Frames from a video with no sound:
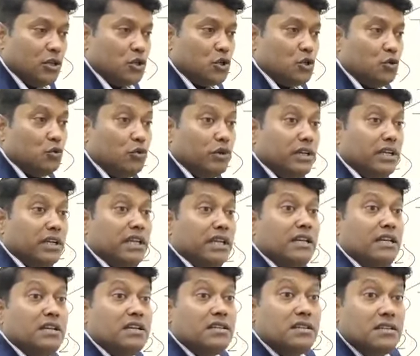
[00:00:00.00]
to
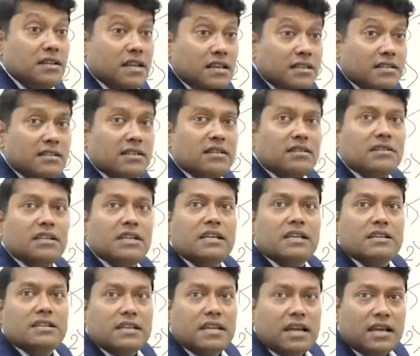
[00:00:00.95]
international
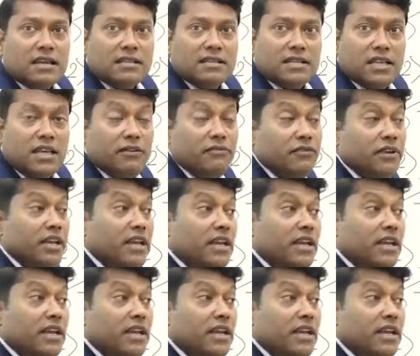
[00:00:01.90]
think tanks. If